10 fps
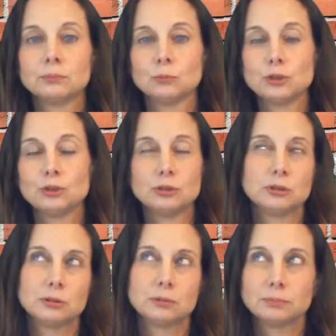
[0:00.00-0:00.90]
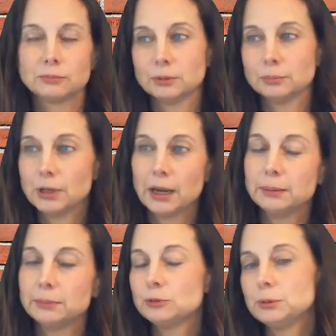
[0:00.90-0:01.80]
which is
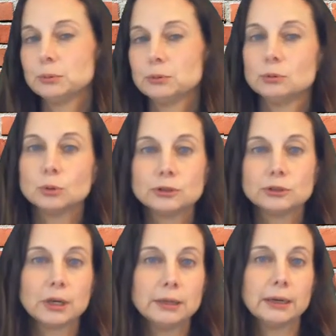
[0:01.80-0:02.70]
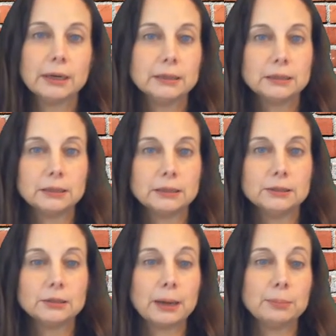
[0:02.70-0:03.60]
sometimes people will say that a kid
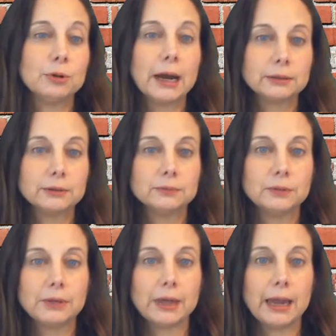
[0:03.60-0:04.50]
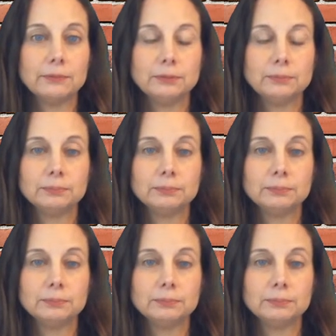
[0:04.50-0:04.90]
is hyperactive if they have it.